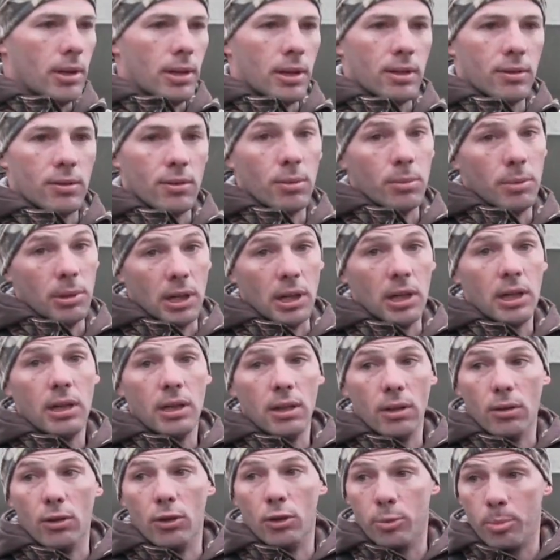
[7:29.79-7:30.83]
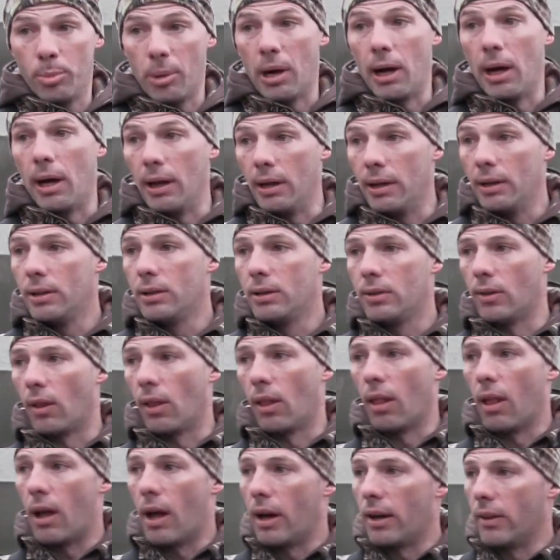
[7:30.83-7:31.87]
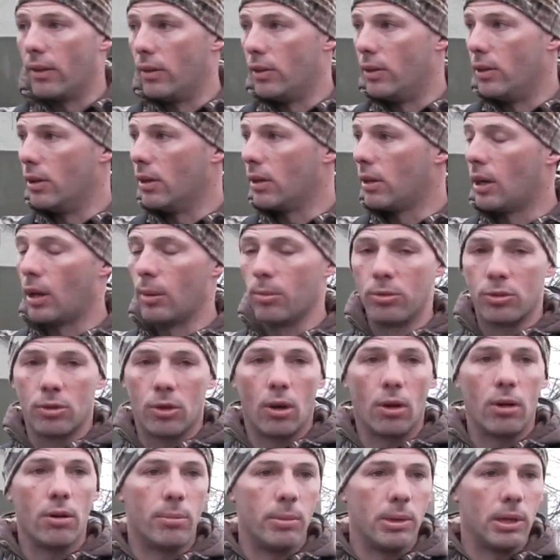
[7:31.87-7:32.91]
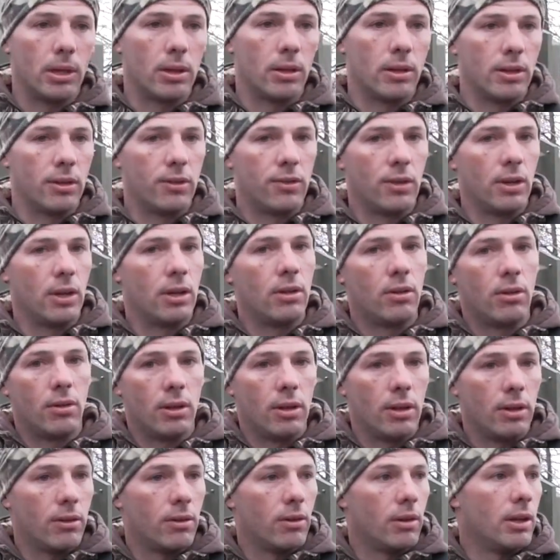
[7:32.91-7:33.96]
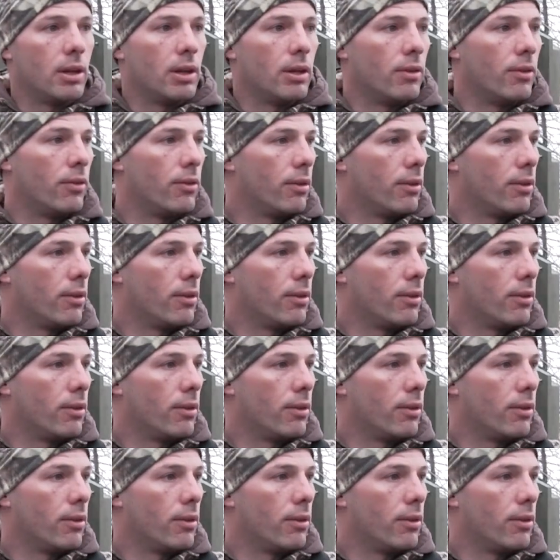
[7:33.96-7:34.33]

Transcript: I think it's gonna be a killer spot because a lot of the deer kept skirting me on this end or the other end.